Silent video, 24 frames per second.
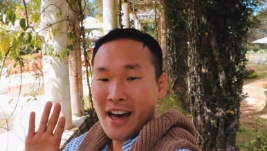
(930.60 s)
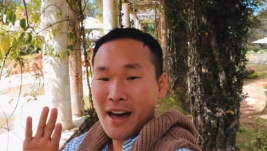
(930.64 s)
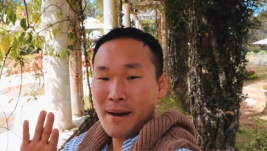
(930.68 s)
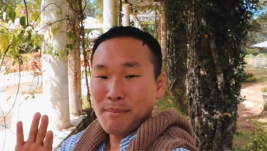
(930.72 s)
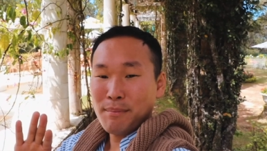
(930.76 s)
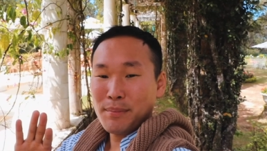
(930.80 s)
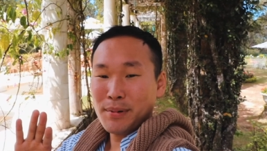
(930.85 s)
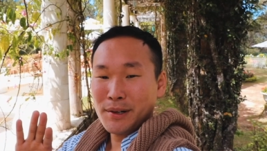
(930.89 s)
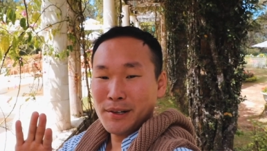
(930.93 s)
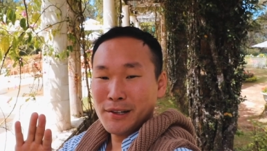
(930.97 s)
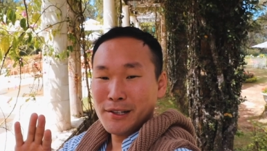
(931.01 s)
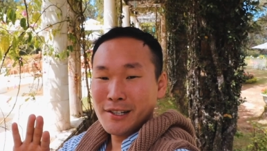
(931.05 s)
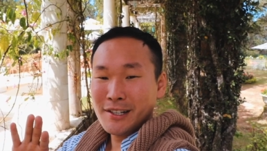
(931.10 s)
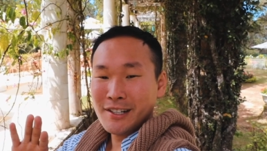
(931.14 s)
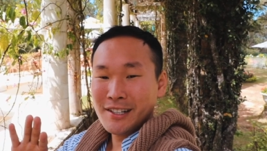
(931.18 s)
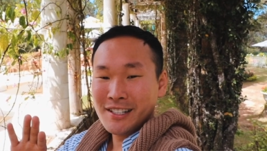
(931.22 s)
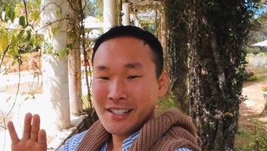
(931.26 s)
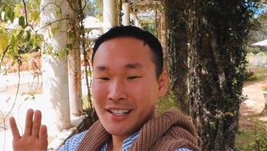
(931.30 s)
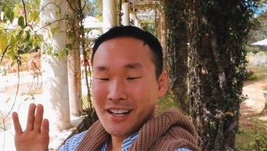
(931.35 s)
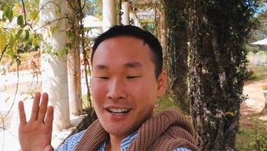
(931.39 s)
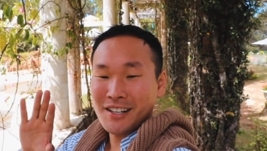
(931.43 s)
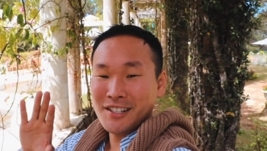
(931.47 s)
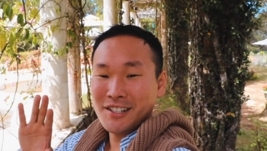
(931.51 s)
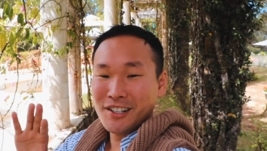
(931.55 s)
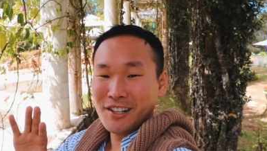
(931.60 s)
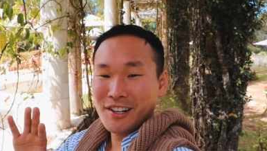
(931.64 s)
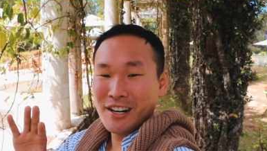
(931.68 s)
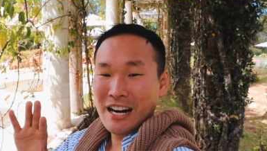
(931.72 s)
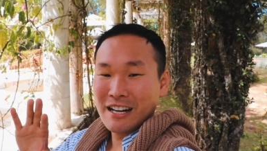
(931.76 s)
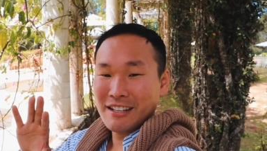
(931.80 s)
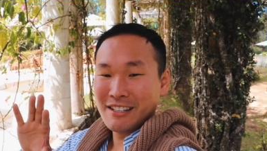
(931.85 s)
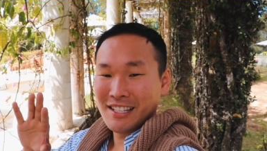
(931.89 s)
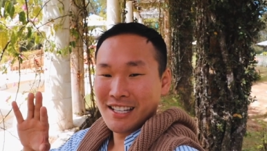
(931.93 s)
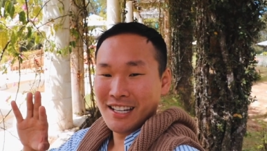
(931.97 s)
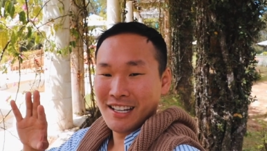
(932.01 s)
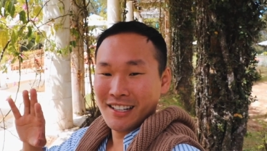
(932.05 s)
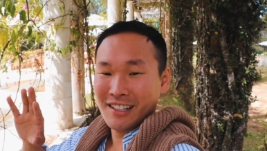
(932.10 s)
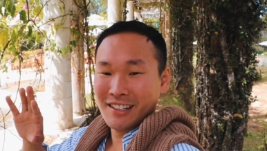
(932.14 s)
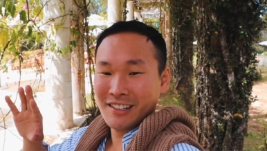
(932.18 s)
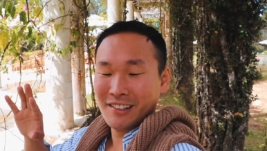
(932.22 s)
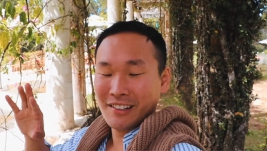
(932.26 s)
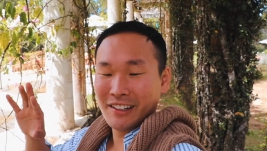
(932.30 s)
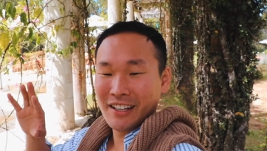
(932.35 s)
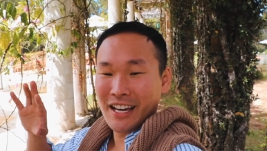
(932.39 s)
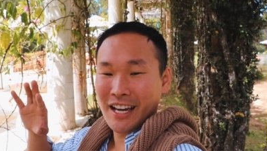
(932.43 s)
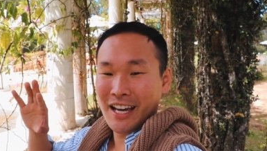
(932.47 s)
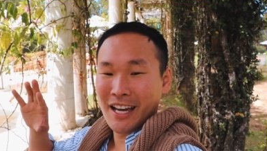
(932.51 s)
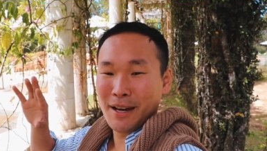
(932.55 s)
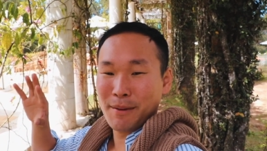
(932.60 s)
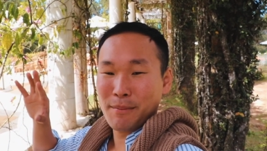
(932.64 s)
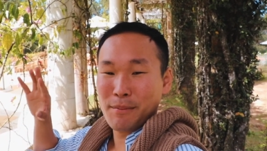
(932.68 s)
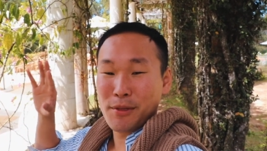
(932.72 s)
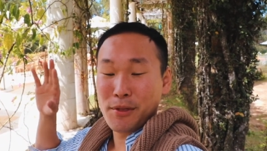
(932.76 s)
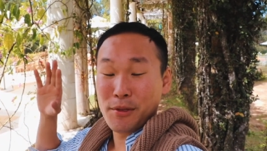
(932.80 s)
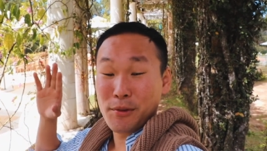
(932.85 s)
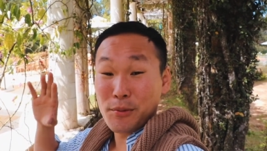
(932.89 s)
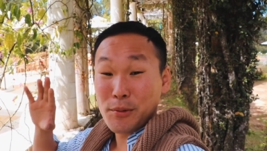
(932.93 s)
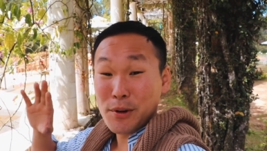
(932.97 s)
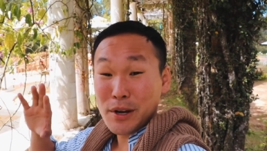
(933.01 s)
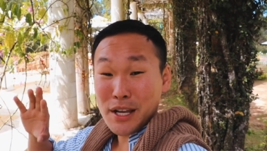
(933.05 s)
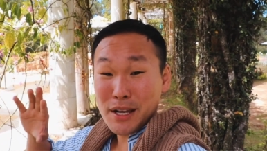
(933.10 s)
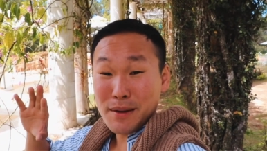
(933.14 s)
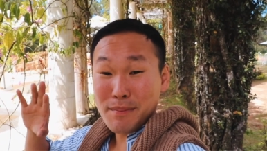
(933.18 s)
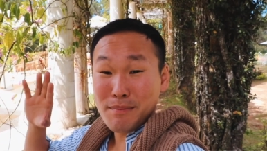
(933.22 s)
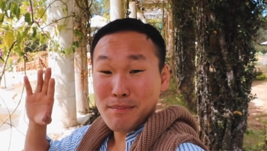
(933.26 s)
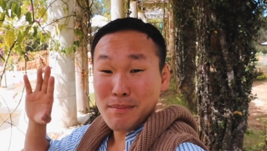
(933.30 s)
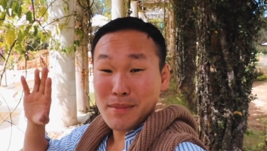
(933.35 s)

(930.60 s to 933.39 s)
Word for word: Emperor's underground tunnel came three